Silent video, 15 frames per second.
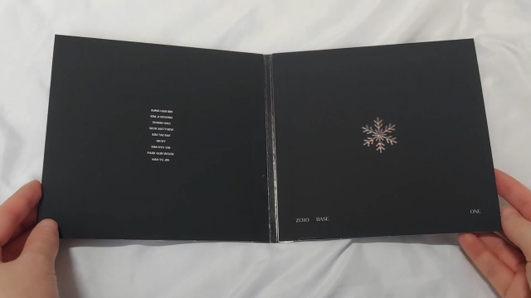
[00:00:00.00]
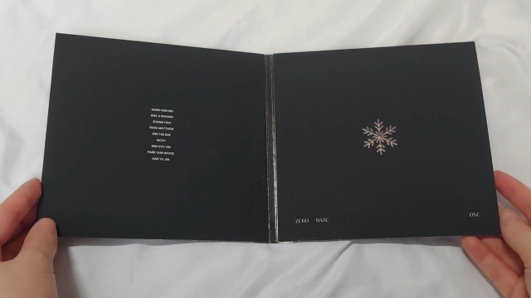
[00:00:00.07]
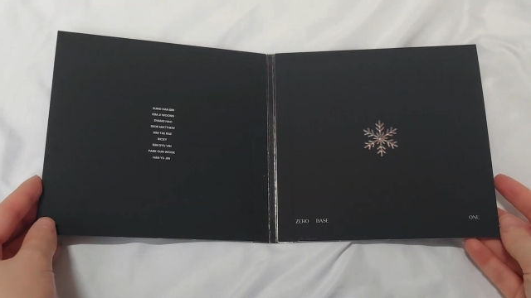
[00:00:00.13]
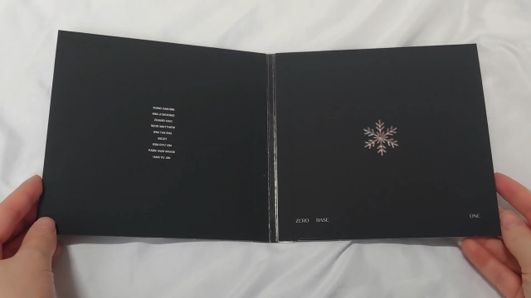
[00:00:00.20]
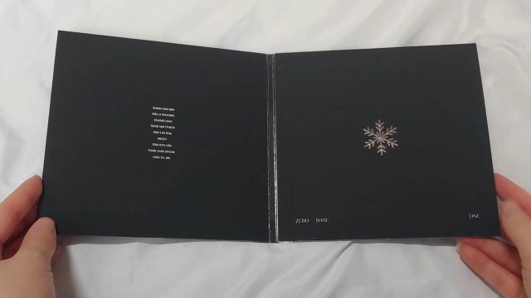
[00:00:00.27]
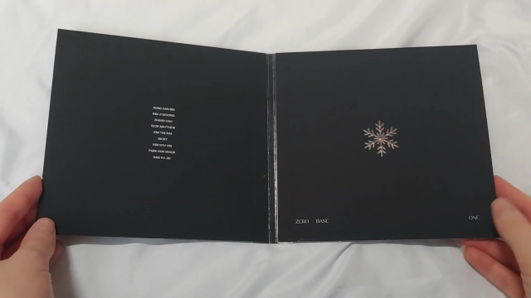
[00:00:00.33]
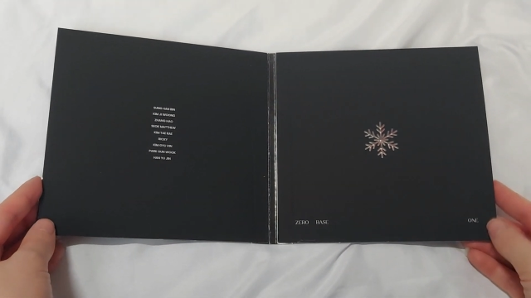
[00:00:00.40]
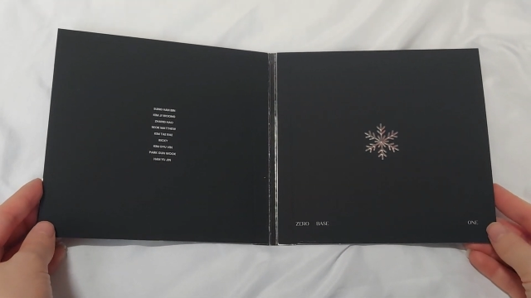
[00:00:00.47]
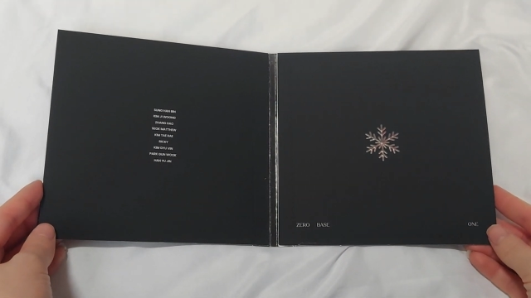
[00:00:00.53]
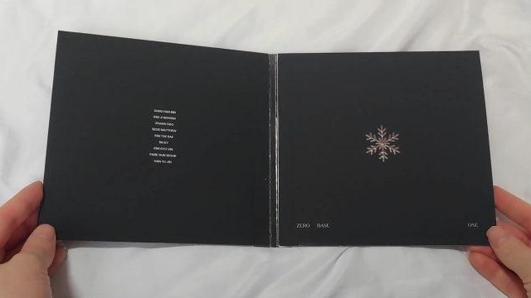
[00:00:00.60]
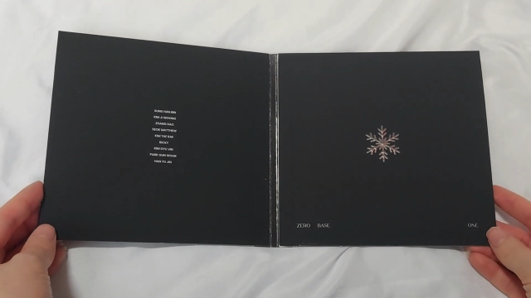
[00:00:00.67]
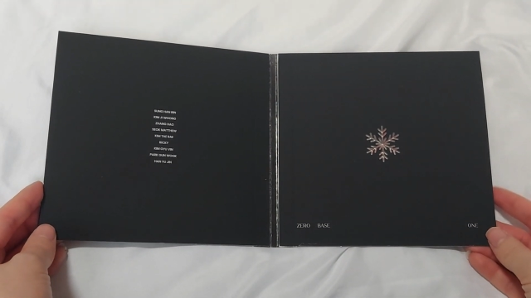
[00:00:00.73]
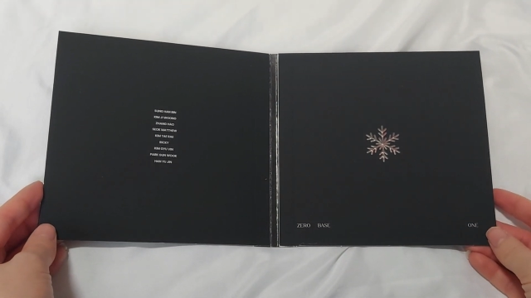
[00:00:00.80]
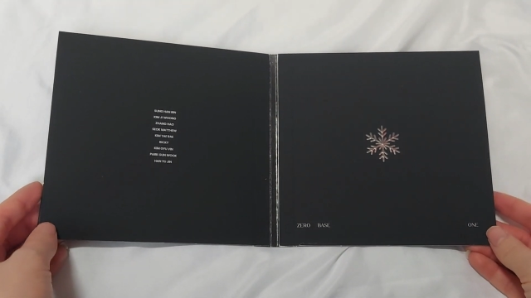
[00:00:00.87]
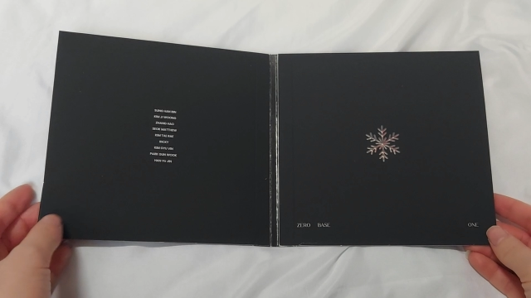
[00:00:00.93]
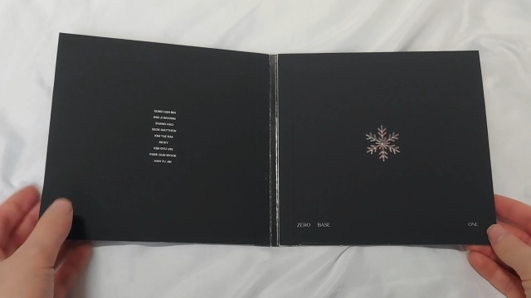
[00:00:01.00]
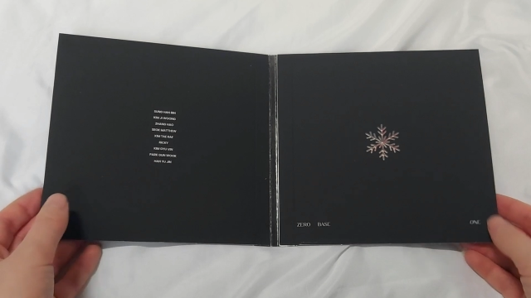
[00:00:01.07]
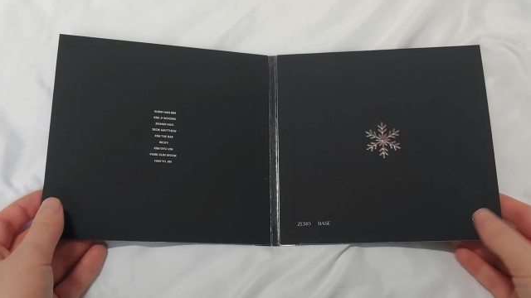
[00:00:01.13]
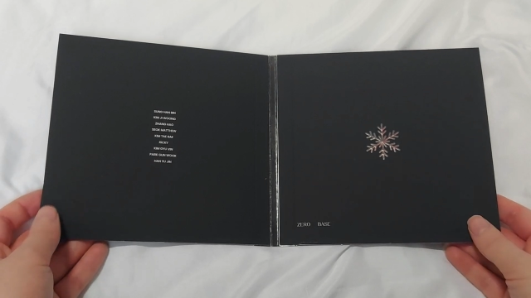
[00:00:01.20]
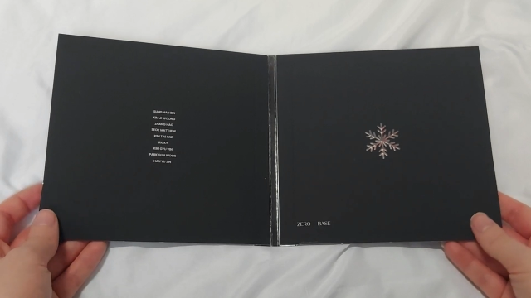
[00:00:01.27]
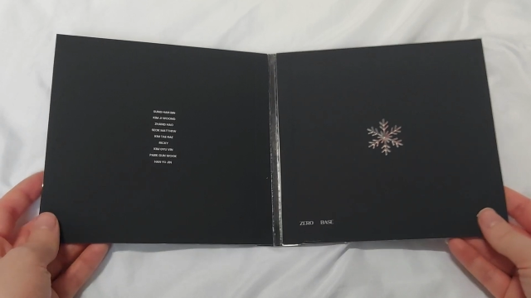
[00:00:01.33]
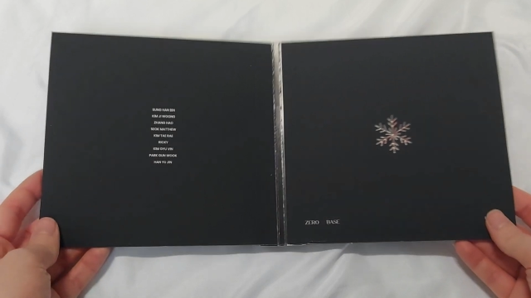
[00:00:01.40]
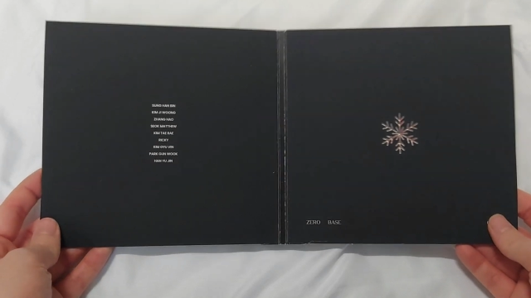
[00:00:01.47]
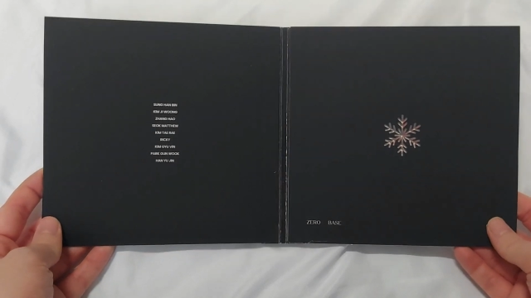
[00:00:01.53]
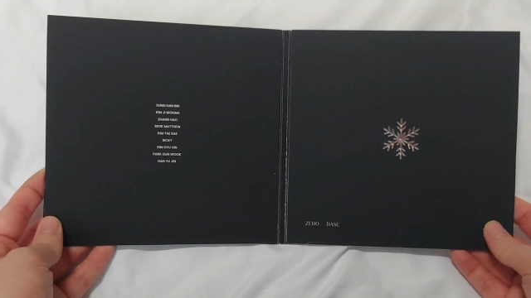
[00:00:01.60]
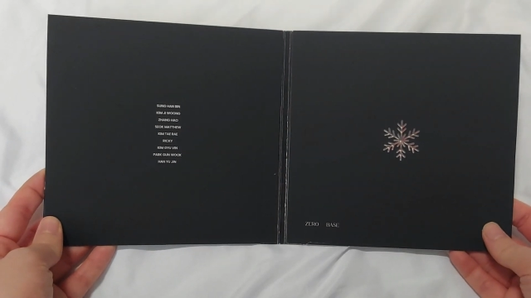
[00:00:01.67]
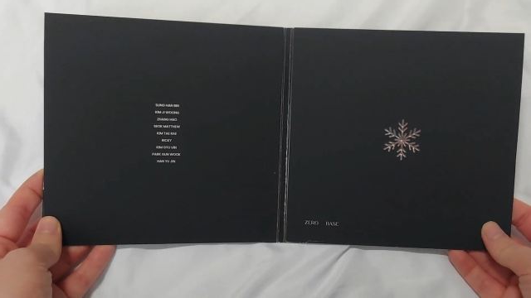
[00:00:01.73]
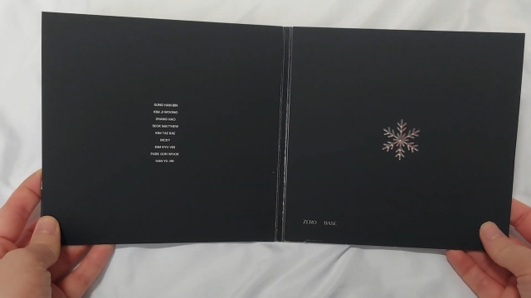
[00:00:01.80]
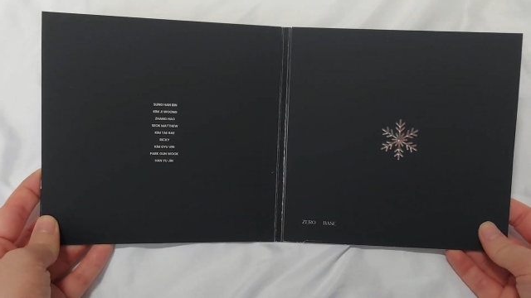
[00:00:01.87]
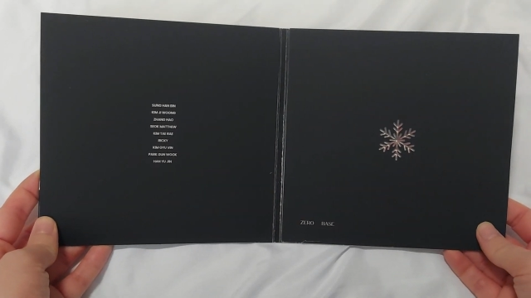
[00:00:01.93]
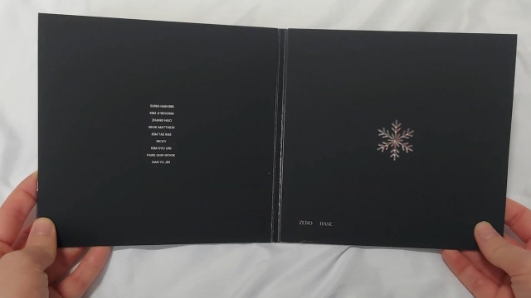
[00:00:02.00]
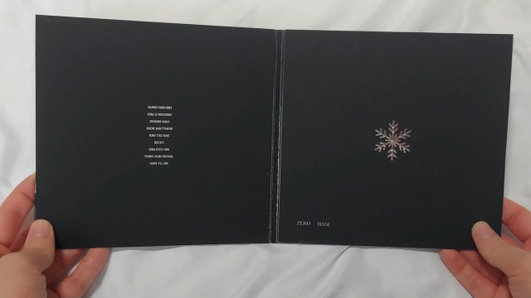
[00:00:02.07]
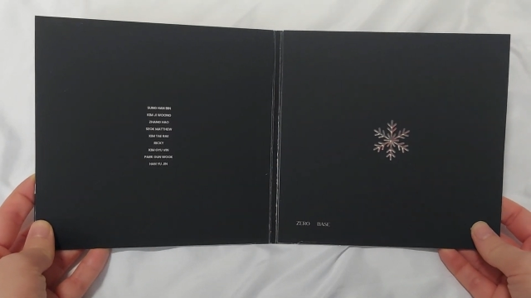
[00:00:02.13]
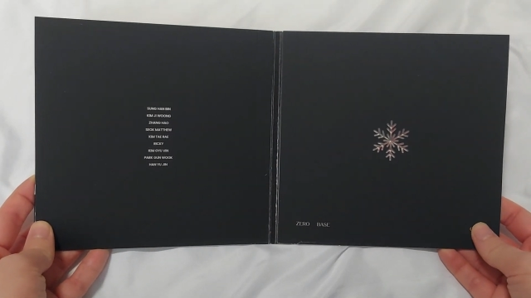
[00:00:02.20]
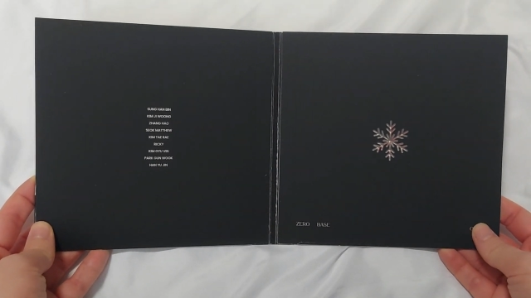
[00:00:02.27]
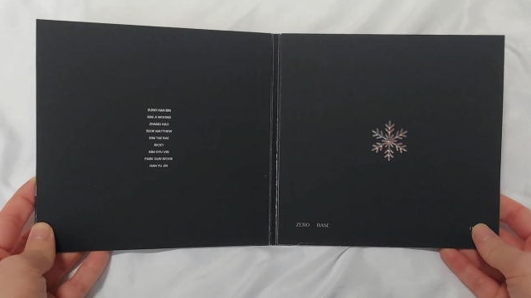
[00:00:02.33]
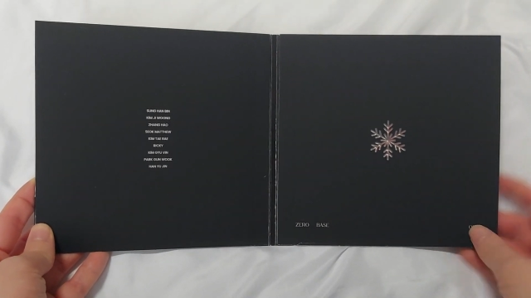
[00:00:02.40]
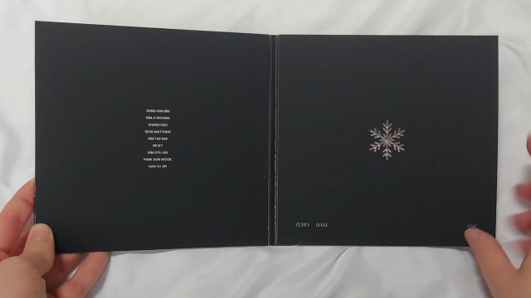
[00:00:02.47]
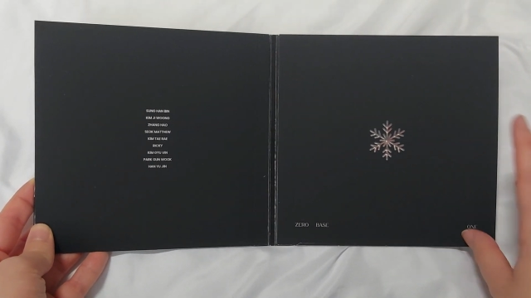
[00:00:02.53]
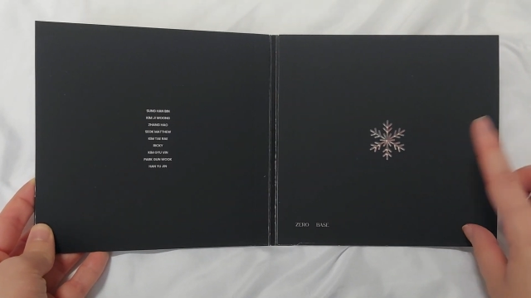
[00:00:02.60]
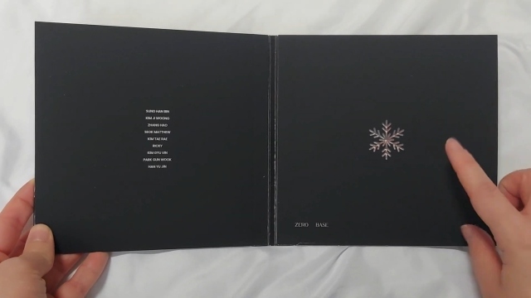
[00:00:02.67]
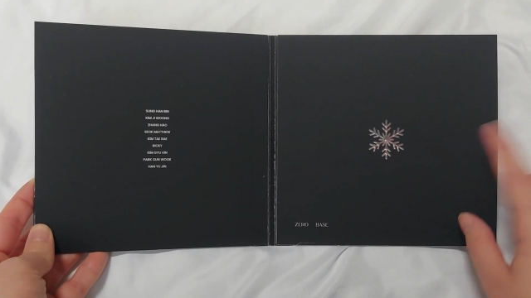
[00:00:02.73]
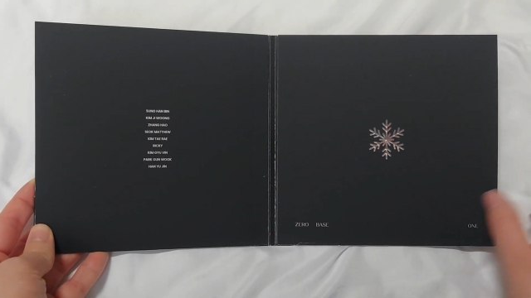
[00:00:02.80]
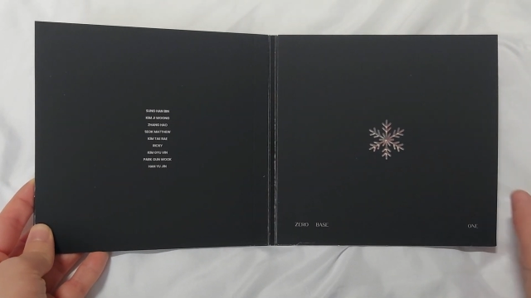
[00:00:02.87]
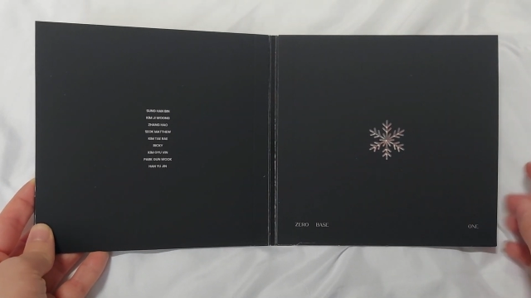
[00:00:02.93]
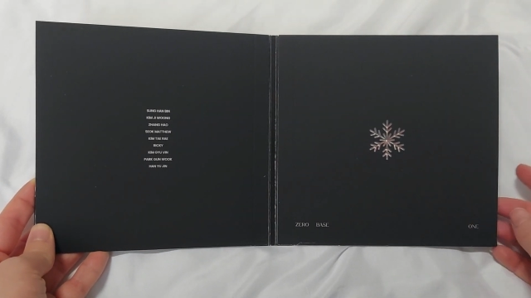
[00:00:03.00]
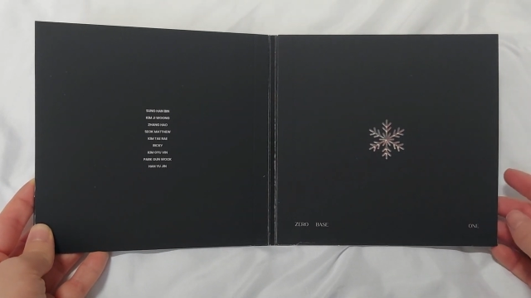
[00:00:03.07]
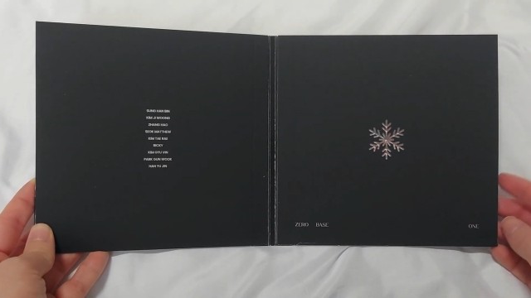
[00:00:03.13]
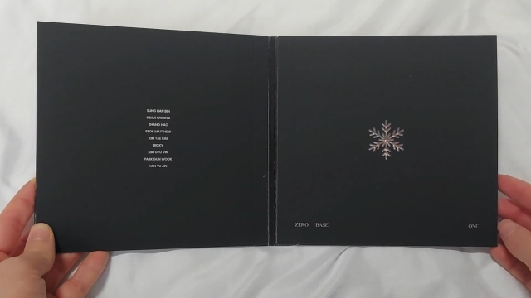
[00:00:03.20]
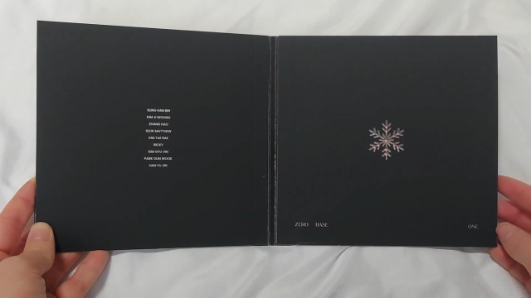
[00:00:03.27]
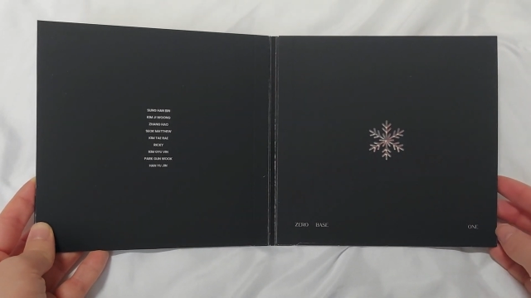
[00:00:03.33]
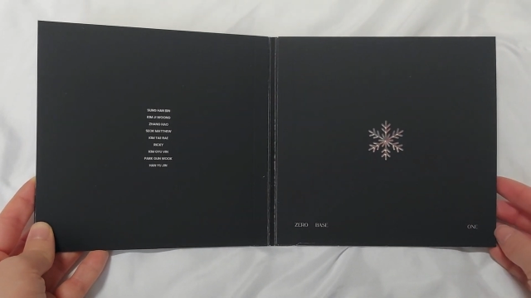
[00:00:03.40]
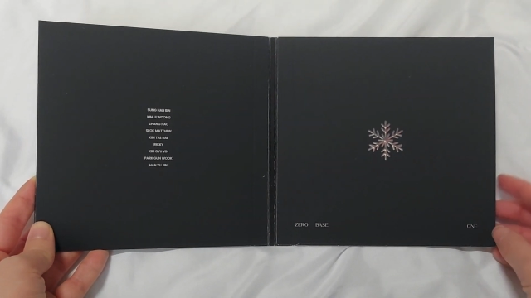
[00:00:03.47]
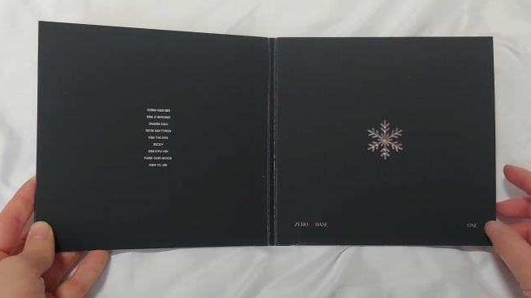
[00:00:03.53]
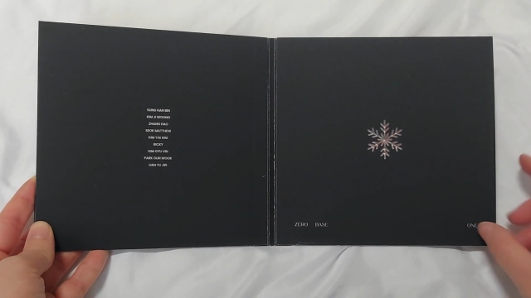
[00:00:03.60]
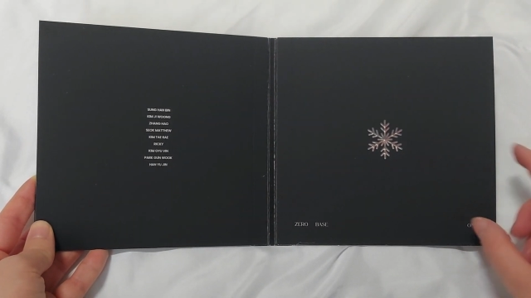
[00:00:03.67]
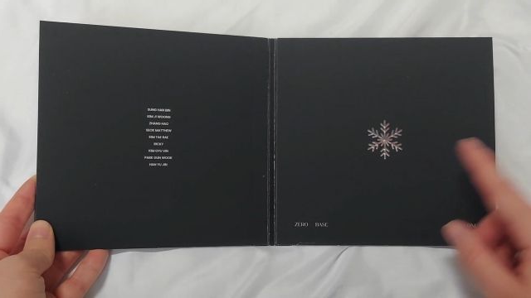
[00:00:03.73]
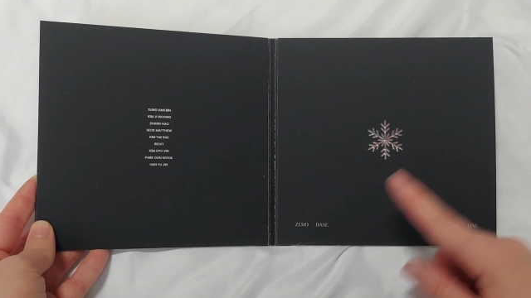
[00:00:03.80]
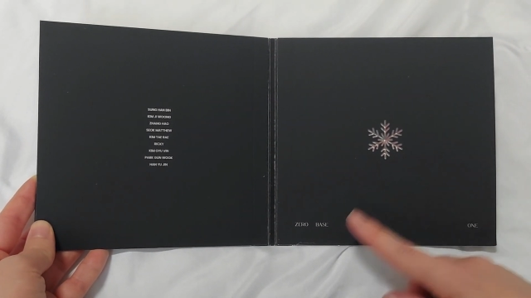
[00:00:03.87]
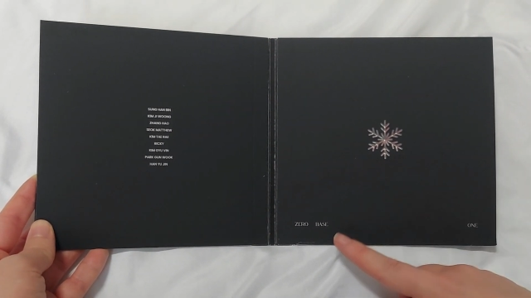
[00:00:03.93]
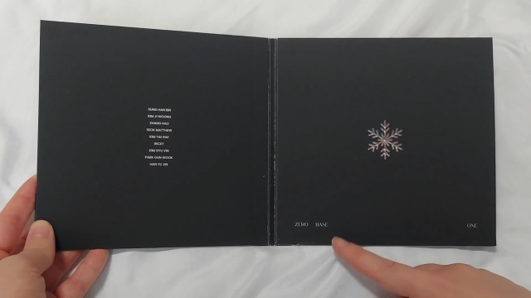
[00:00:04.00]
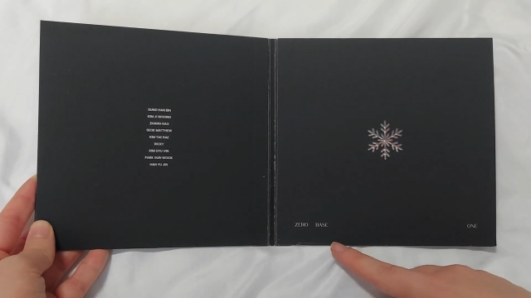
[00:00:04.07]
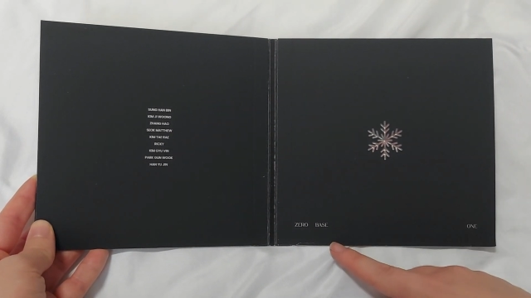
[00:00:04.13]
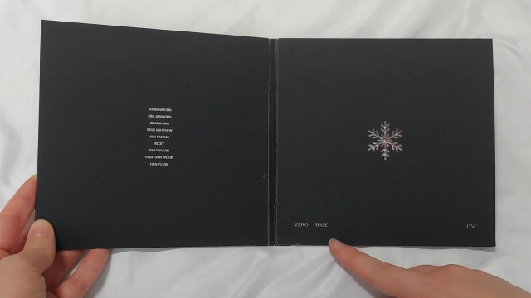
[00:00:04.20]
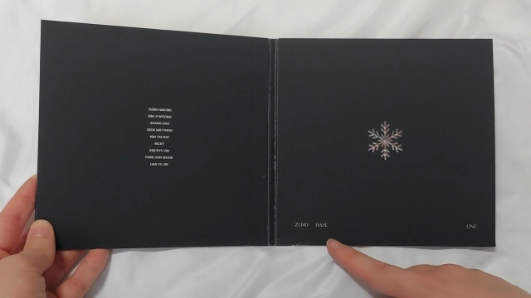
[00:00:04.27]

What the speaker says: No face is visible, so there are no lips to read.